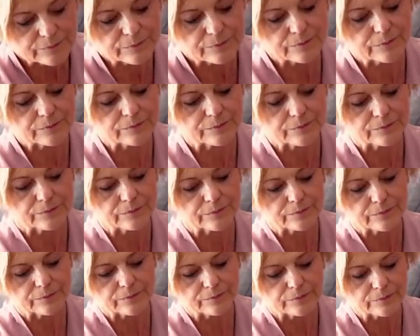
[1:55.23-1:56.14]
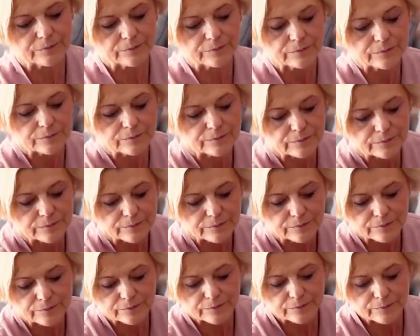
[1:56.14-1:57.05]
to take to
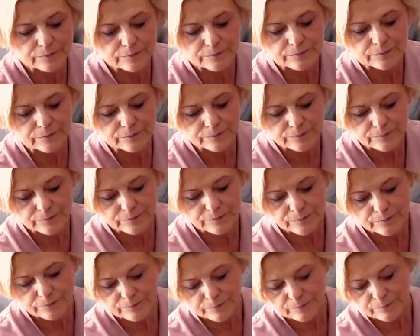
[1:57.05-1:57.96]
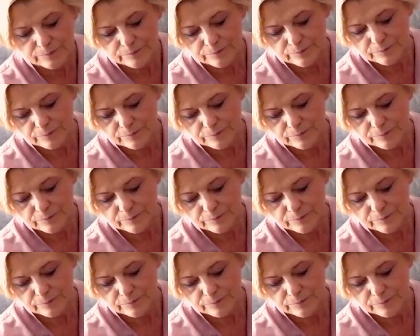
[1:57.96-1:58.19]
improve this health condition